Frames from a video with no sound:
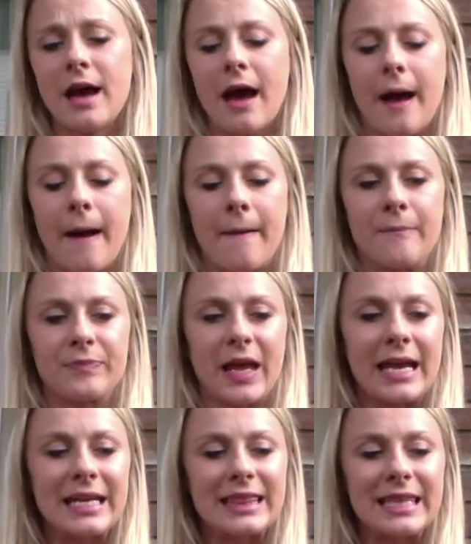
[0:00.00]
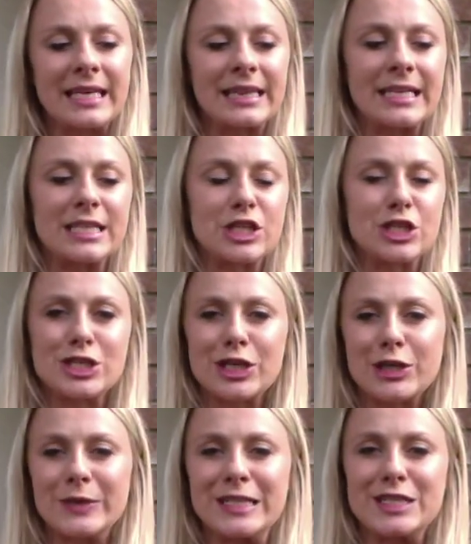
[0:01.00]
Anything that's
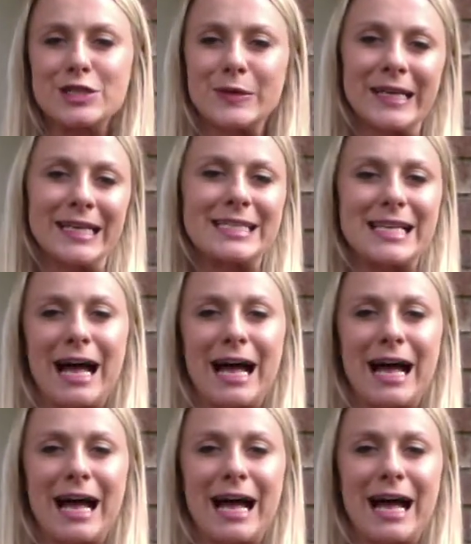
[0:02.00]
sugary drinks,